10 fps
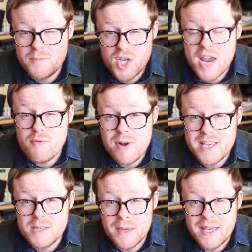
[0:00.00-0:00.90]

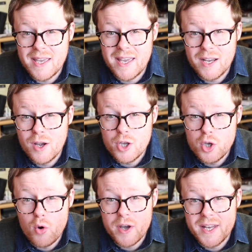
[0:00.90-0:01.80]
Generally speaking,
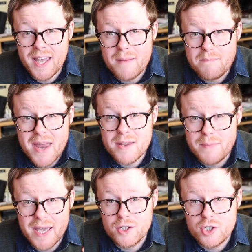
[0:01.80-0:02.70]
you're going to get better
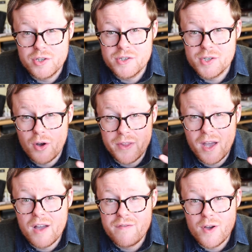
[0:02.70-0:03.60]
pictures on the
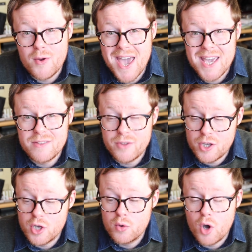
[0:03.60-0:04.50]
iPhone 8
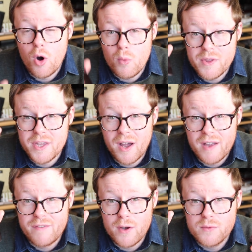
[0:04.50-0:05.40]
than you got with an
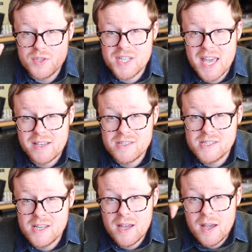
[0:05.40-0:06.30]
iPhone 6.